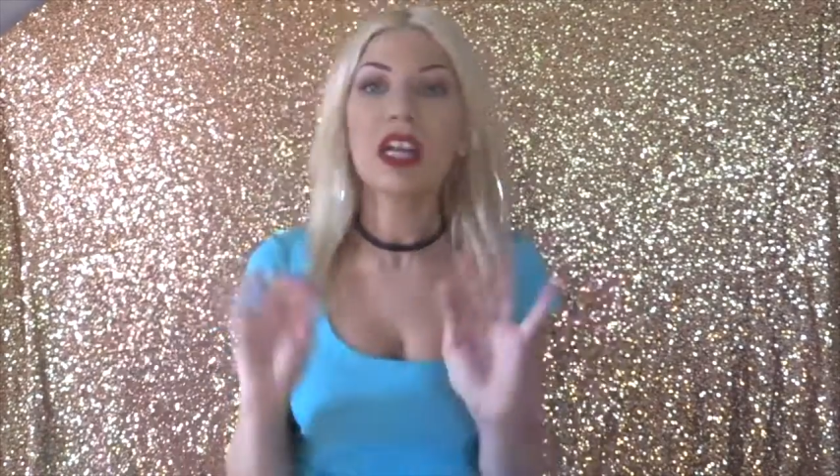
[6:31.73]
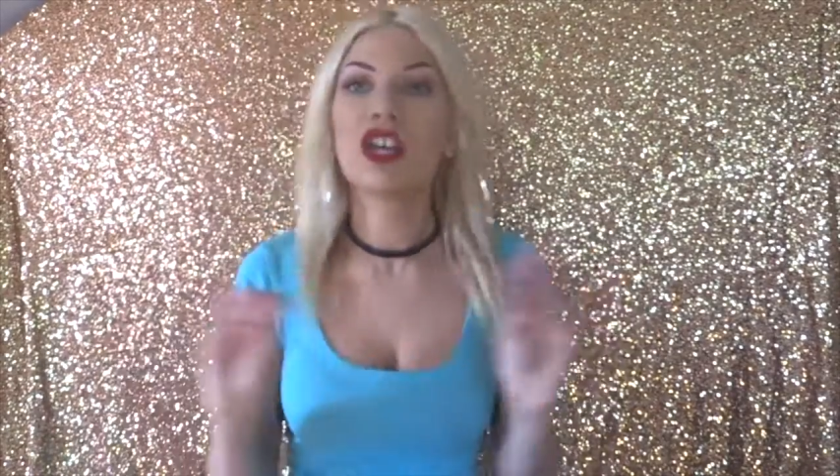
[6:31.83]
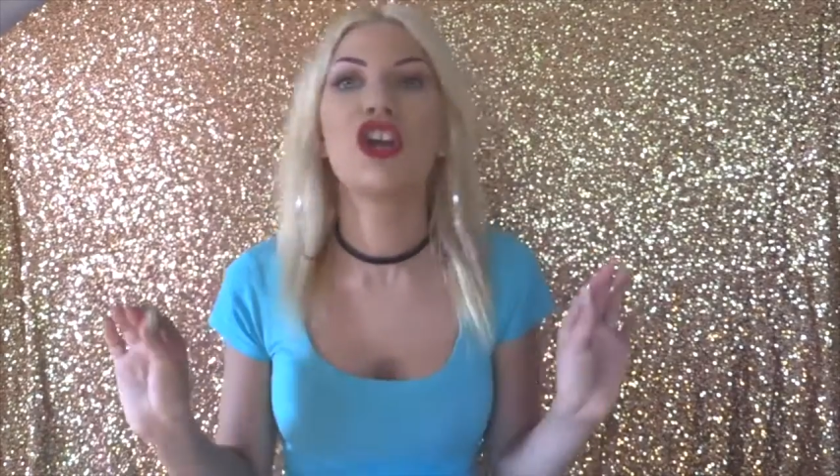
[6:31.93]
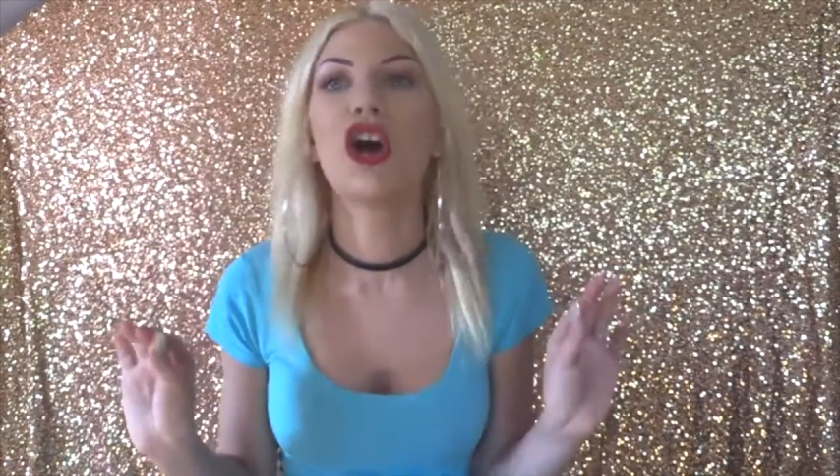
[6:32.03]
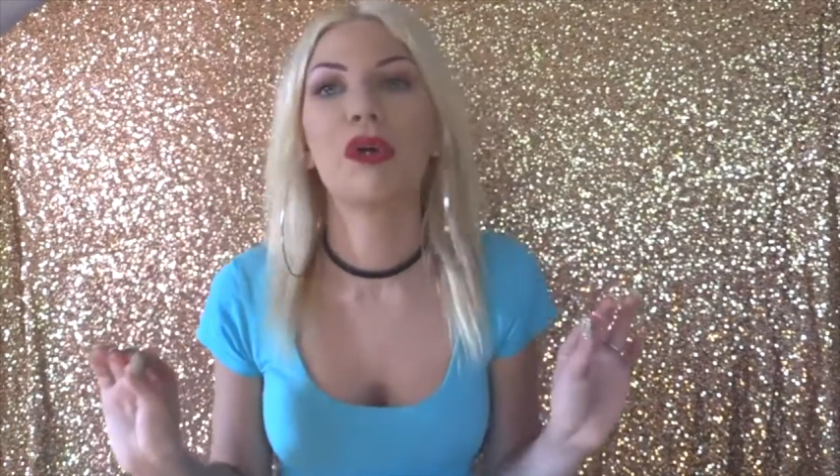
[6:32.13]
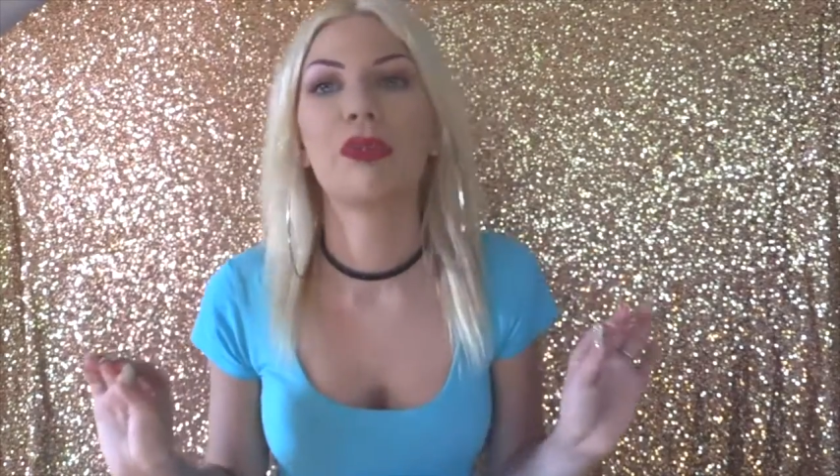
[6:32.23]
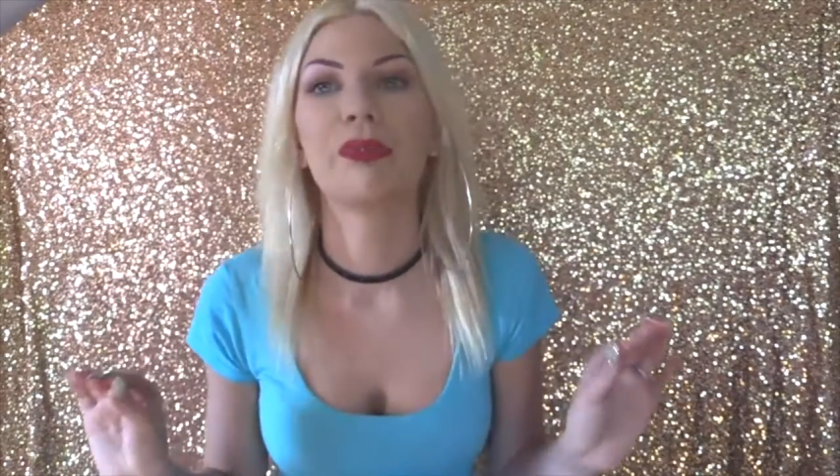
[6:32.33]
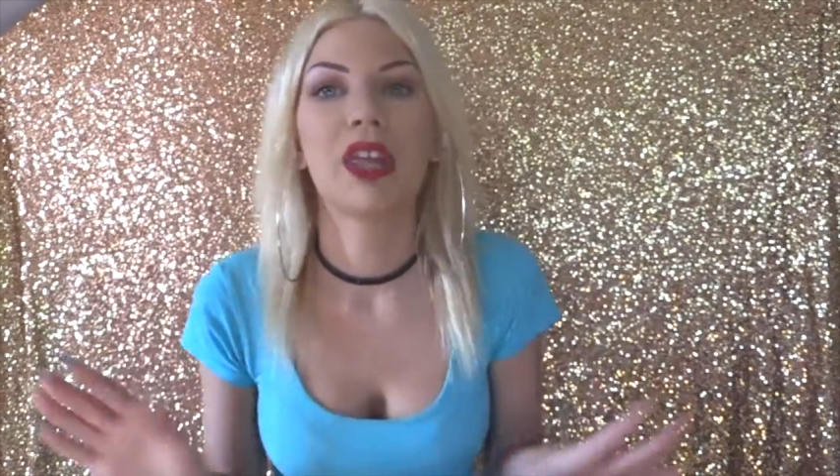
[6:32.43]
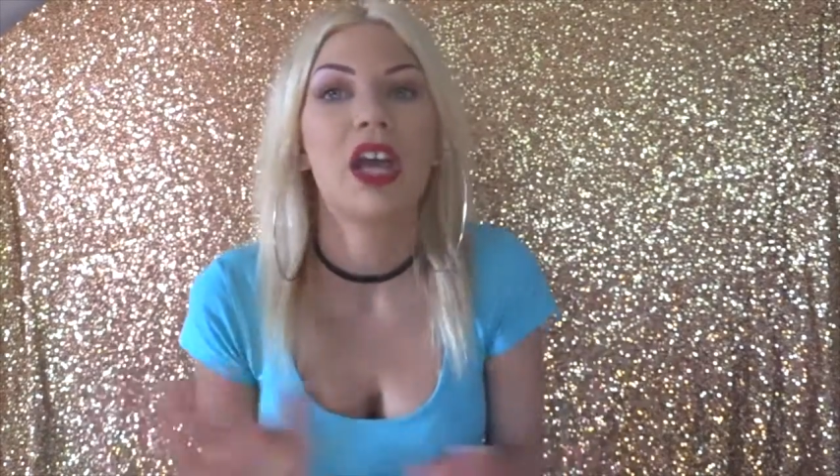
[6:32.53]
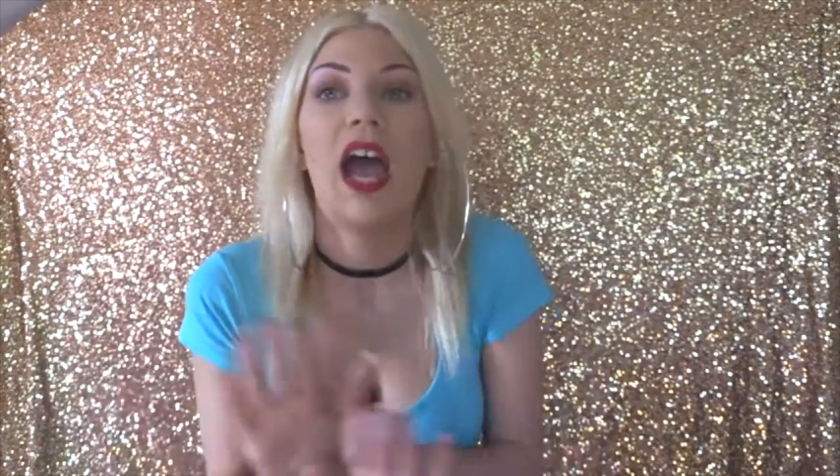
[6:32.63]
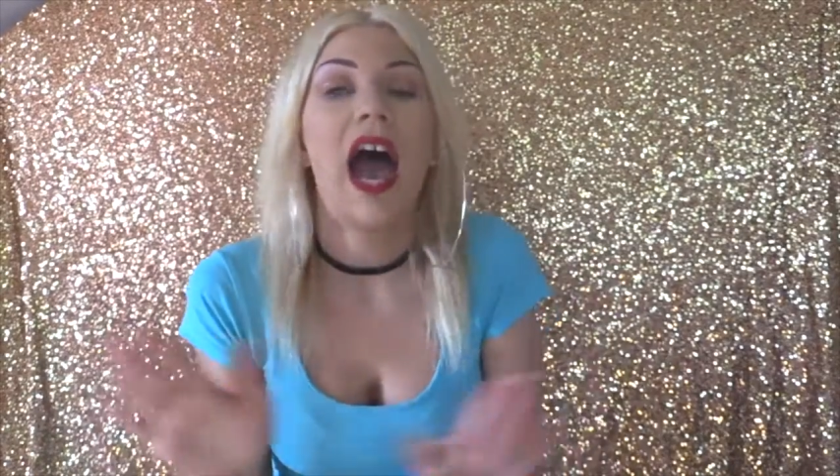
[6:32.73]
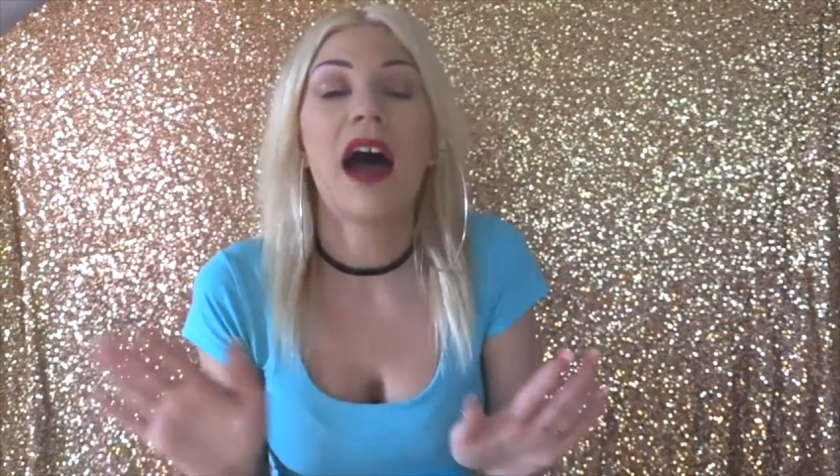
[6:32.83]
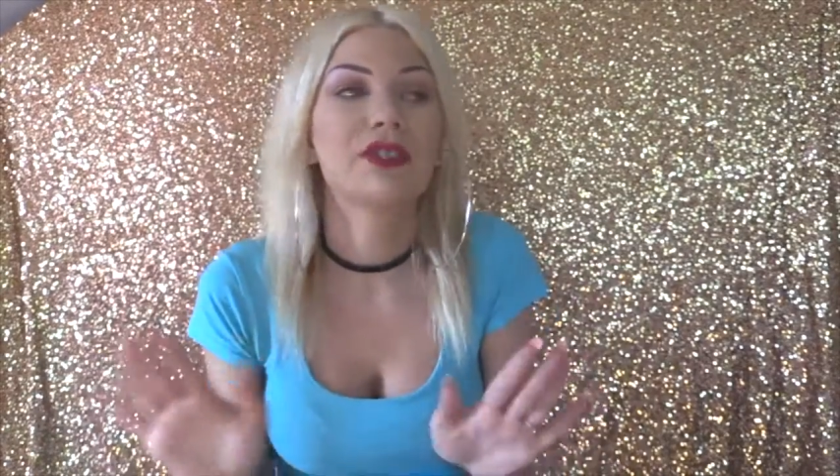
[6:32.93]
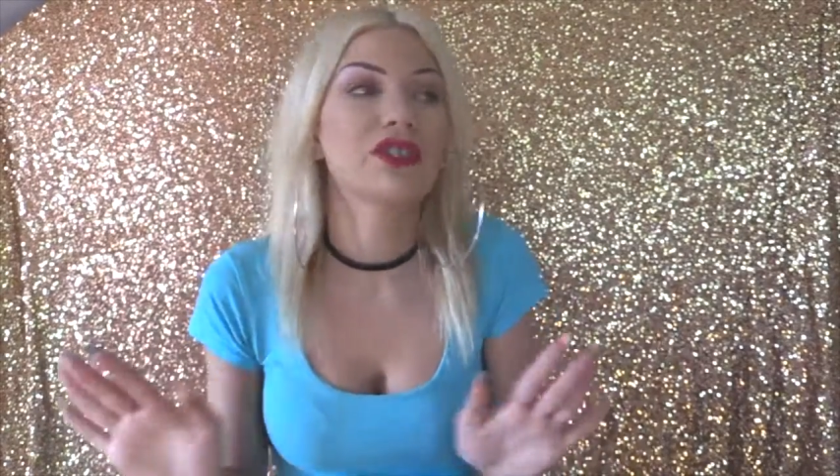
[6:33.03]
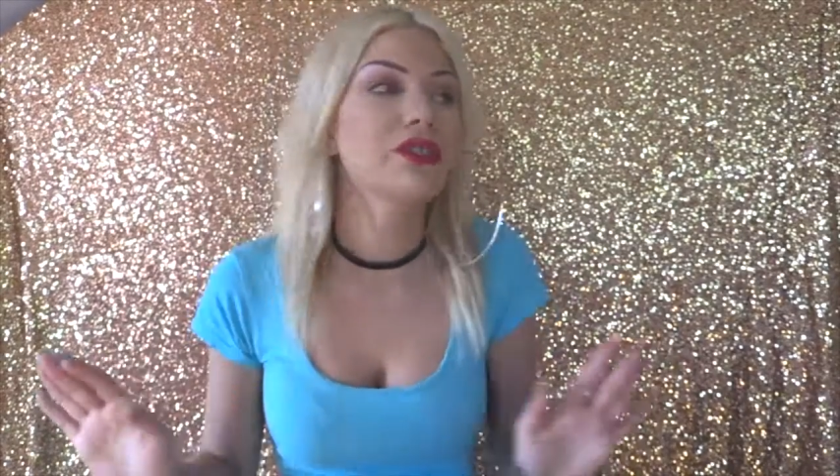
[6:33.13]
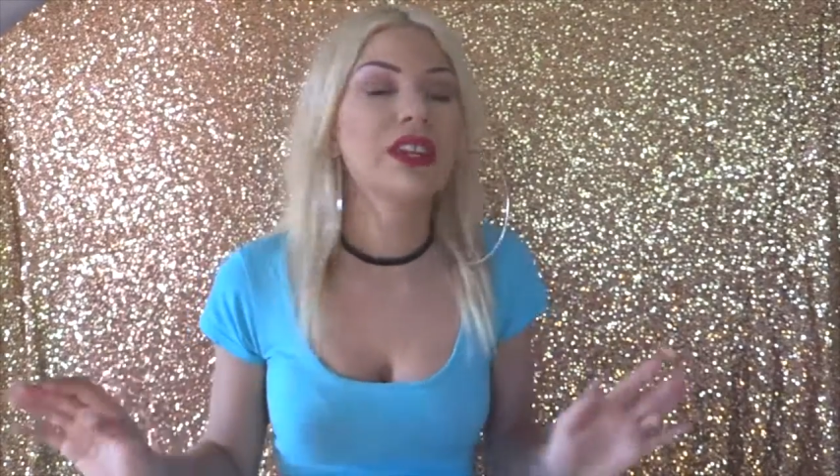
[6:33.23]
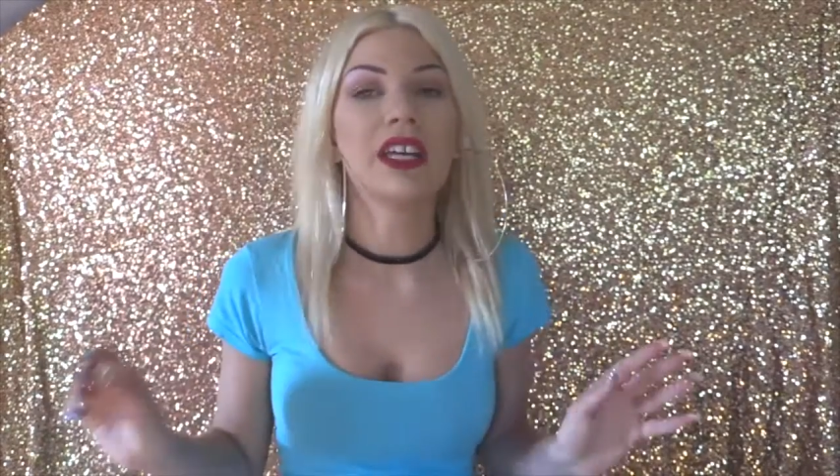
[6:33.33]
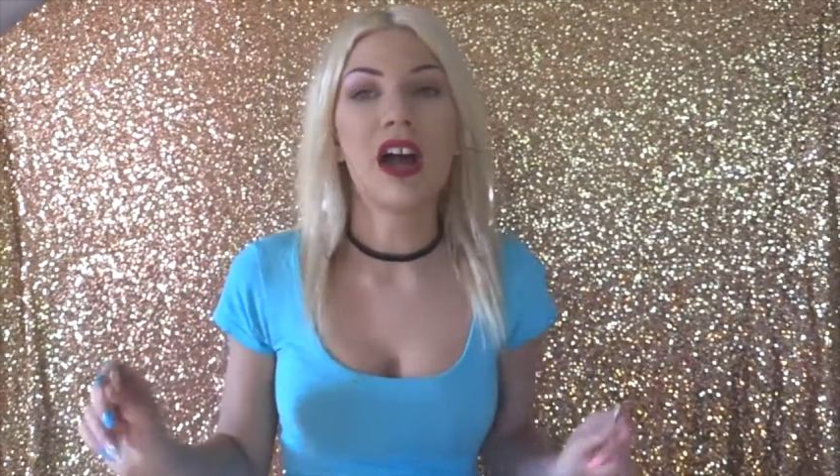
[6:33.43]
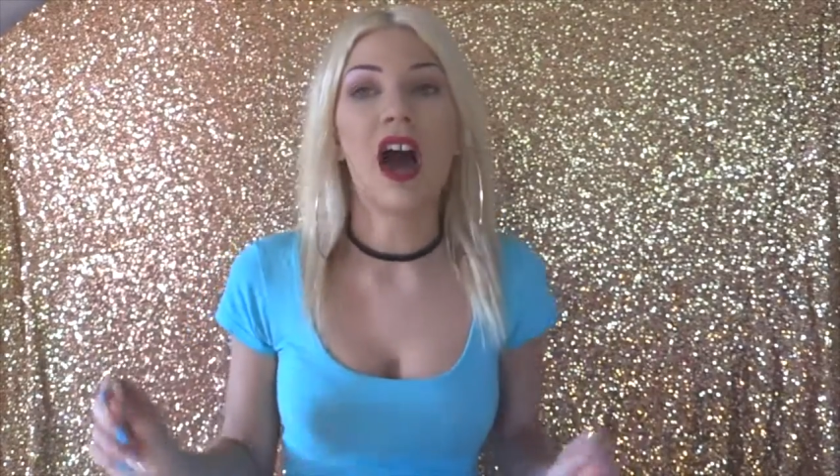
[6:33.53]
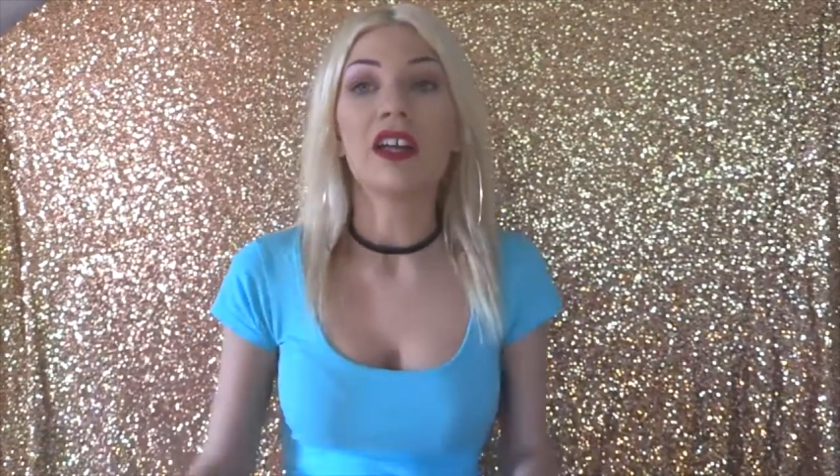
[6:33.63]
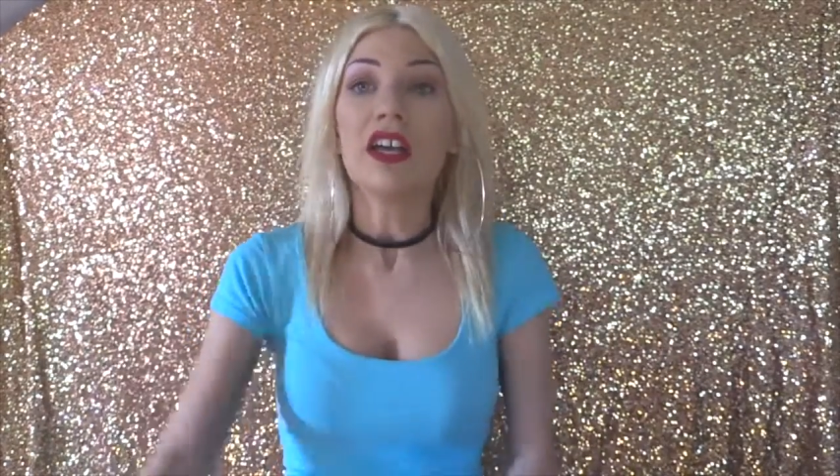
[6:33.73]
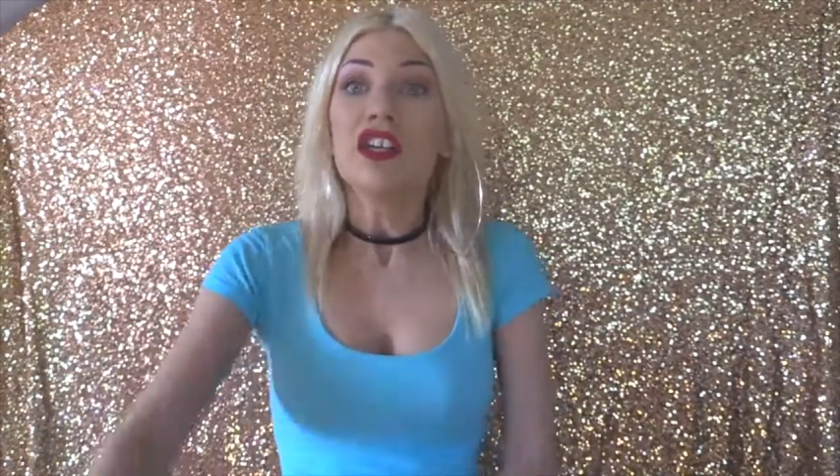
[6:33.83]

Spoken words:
No, absolutely not.